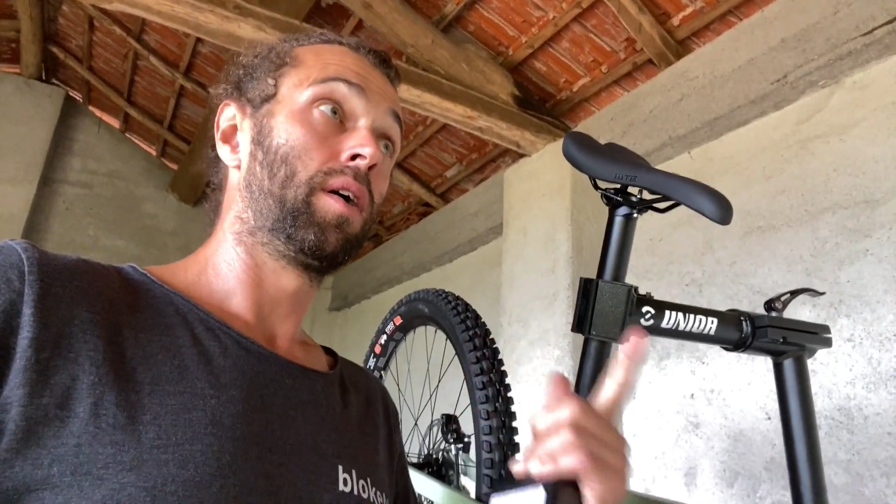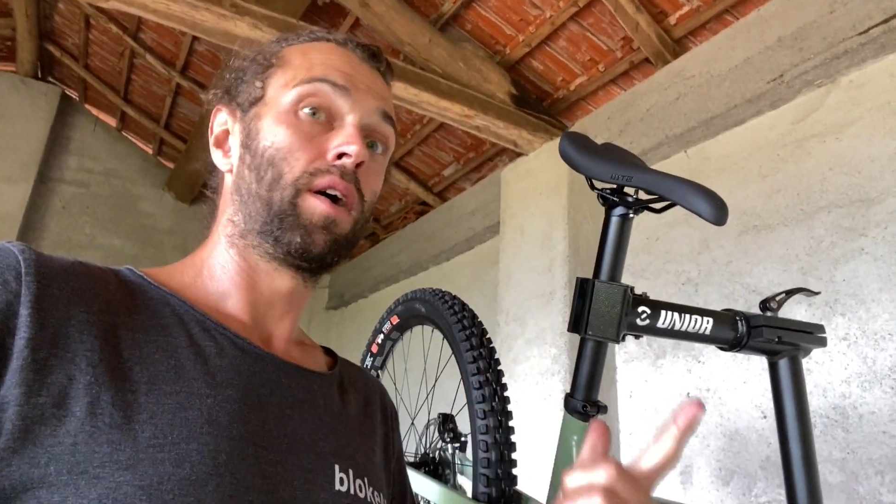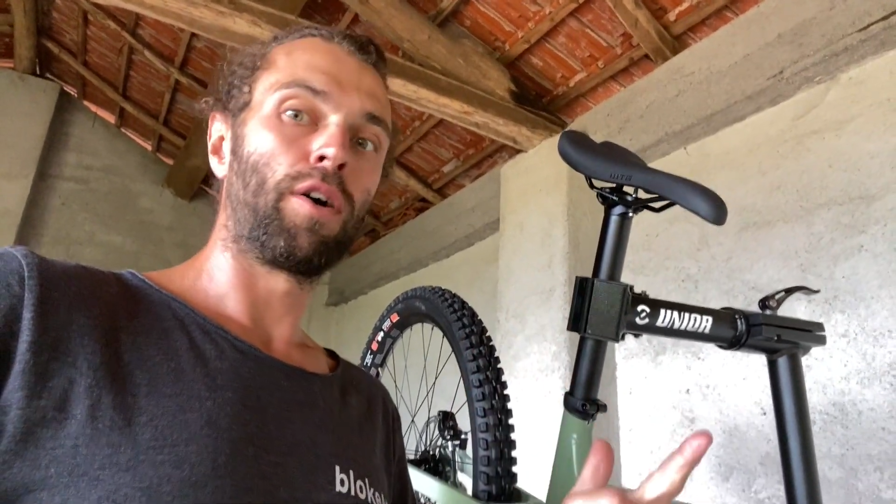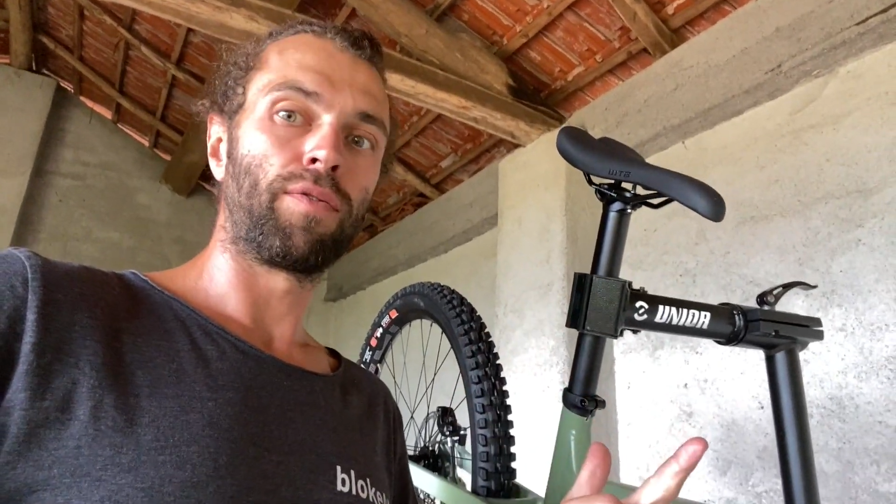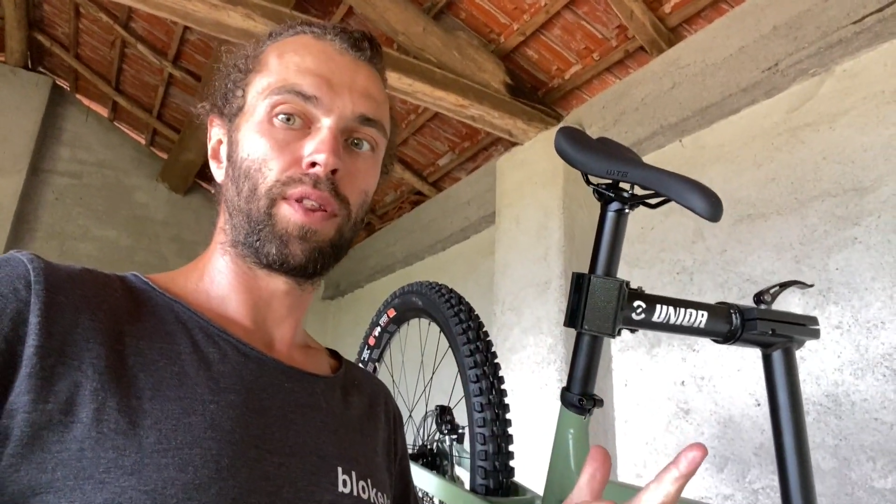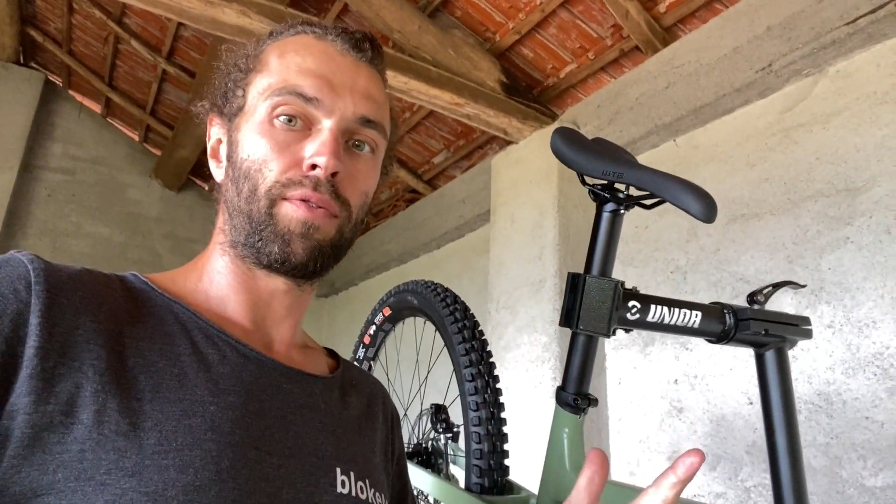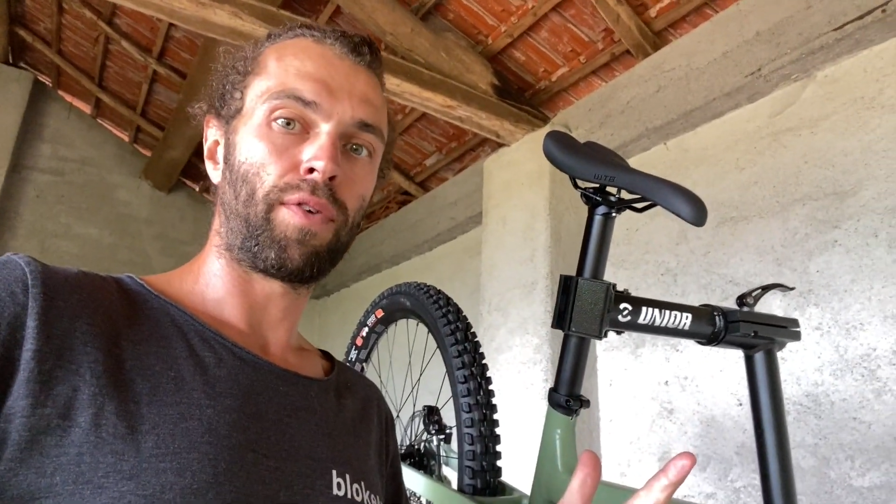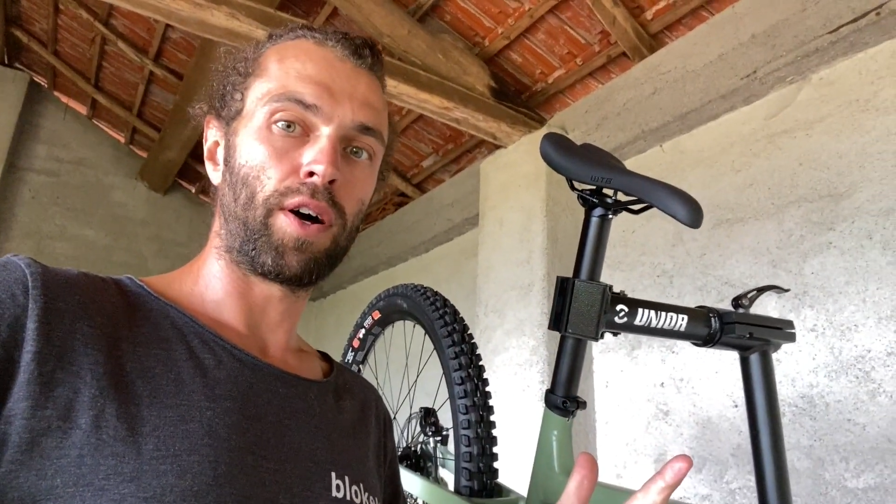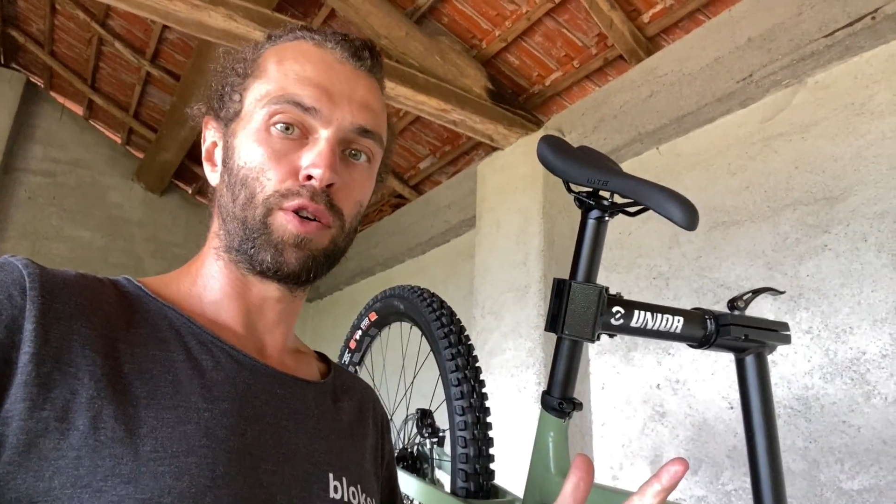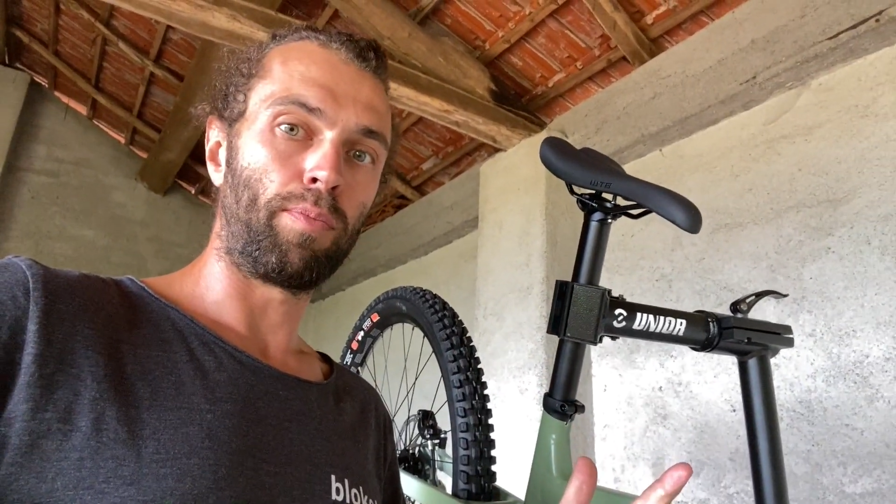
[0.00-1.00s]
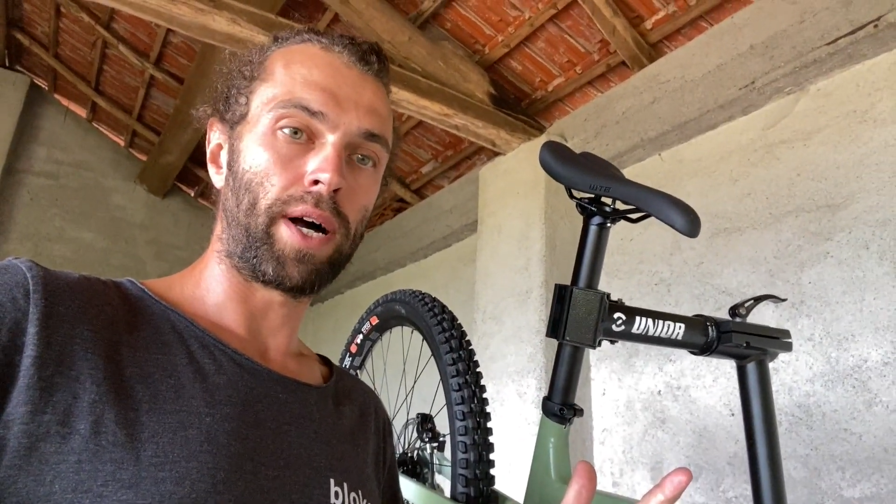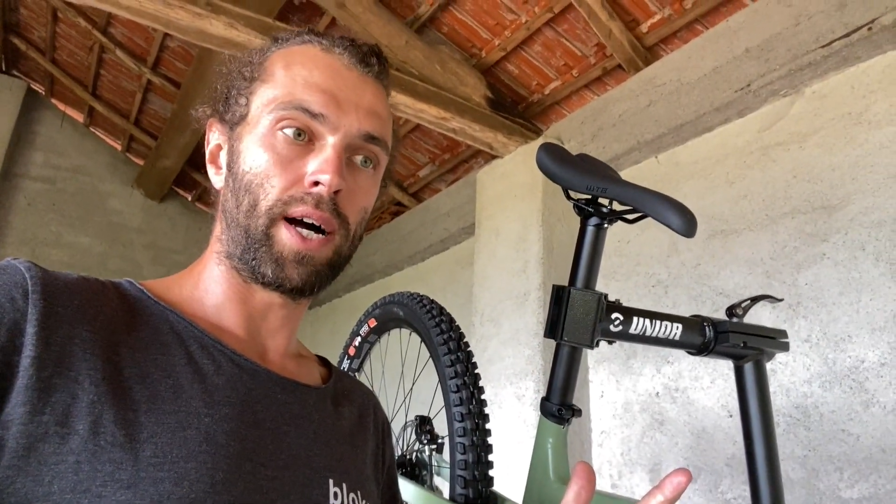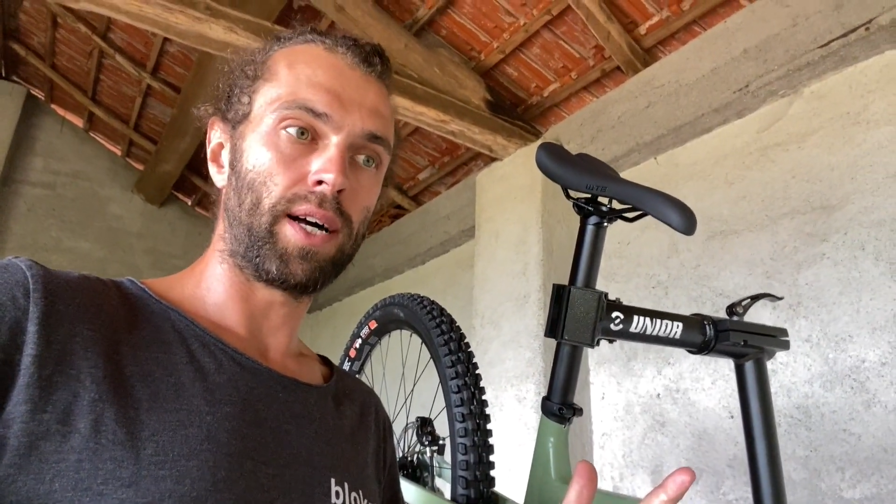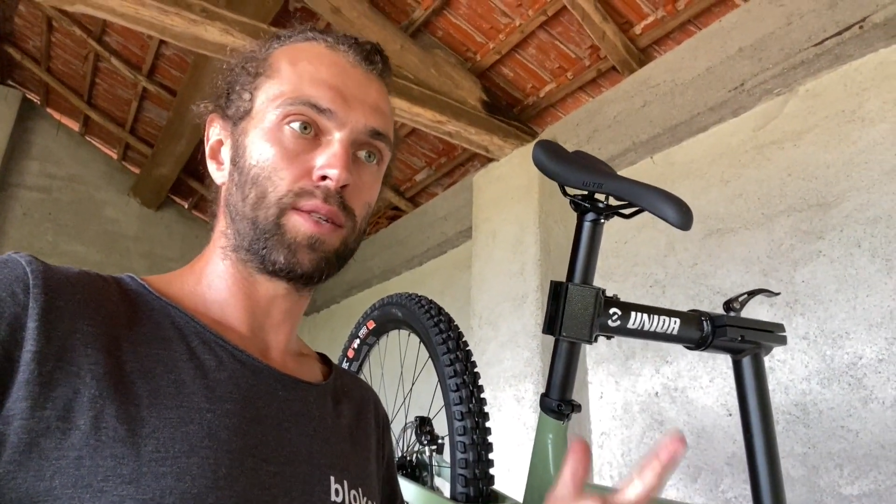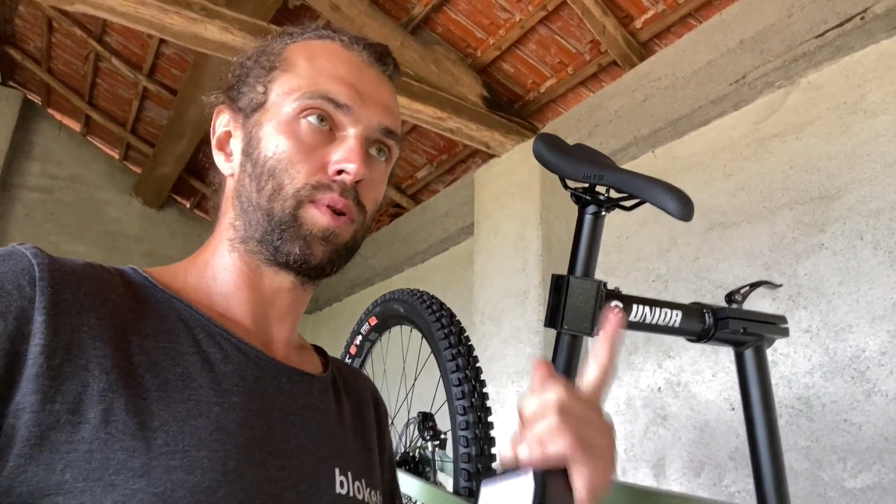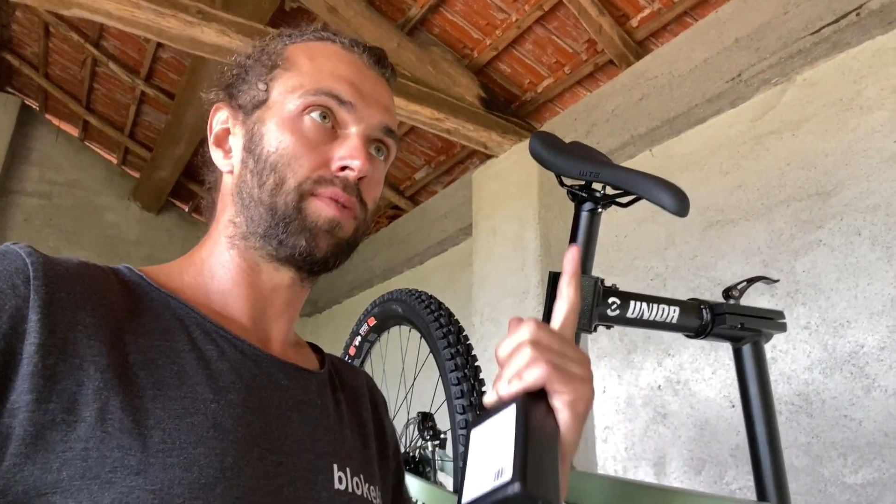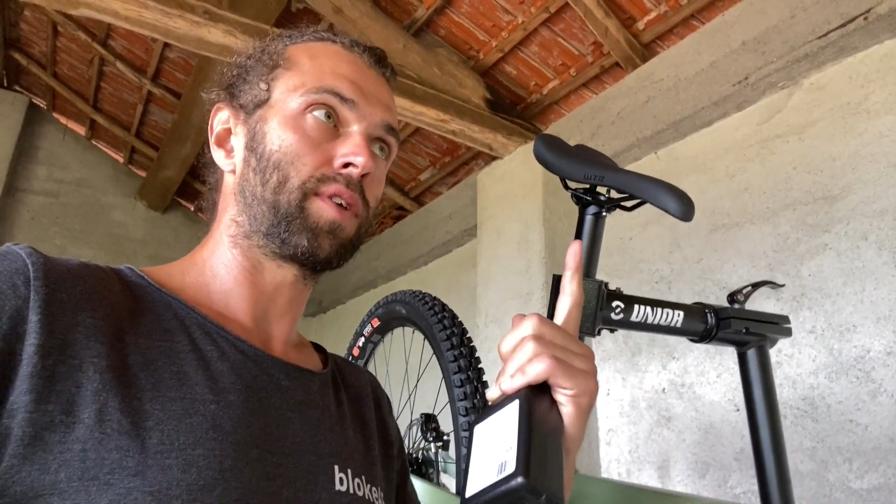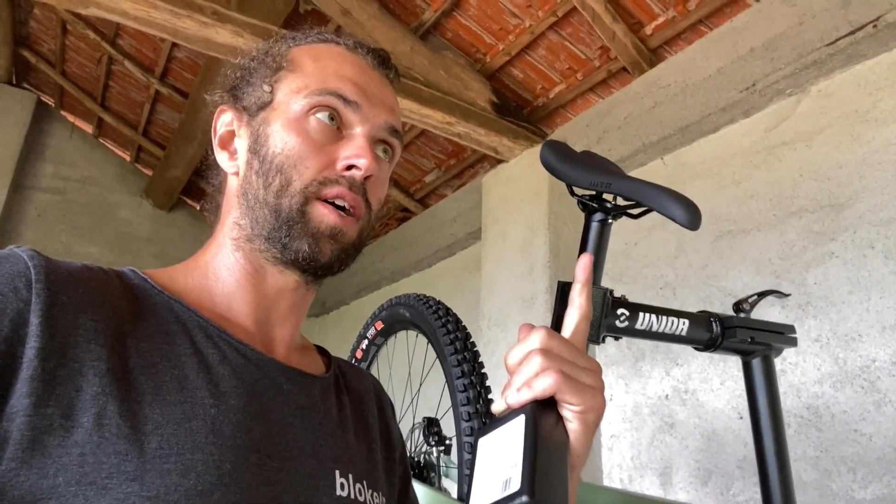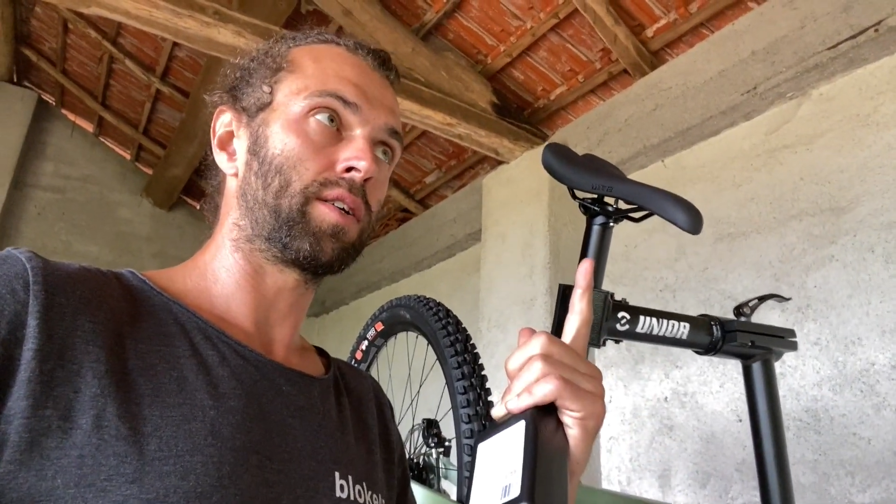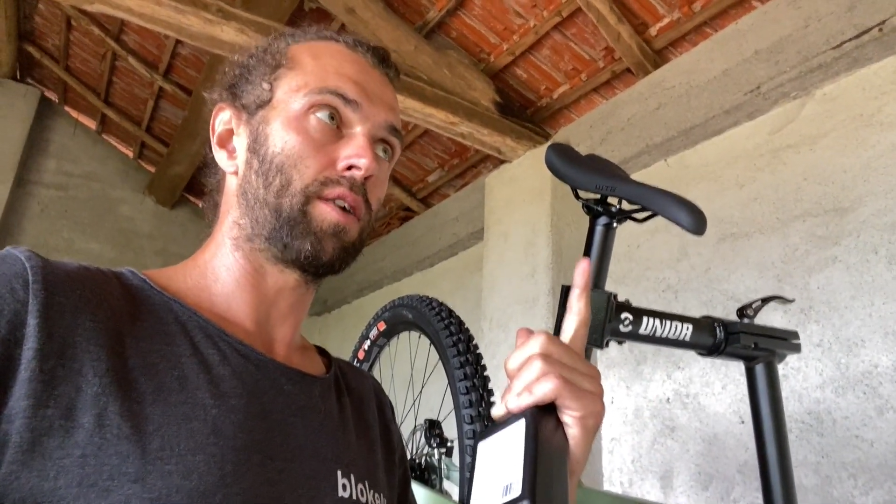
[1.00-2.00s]
Hopefully the final parts will have
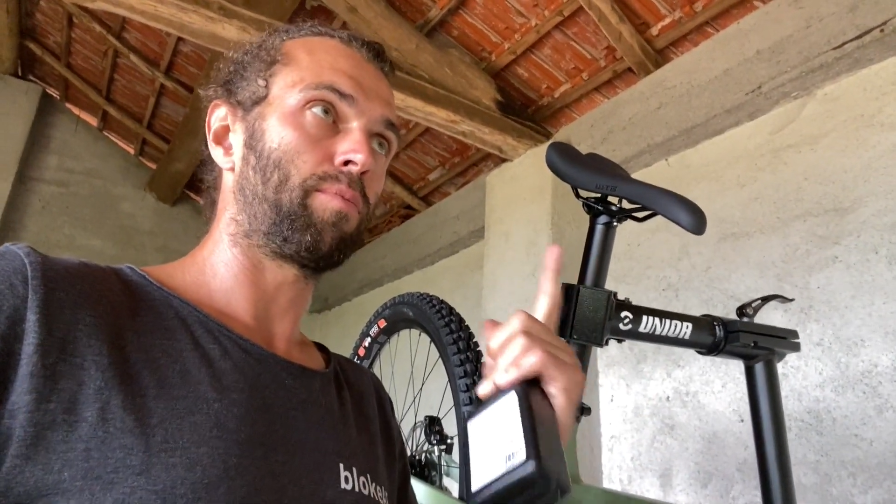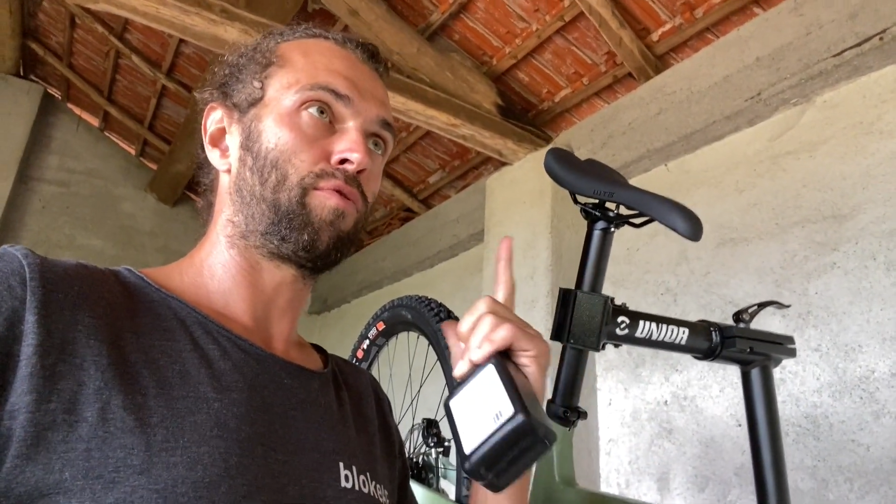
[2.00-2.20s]
turned up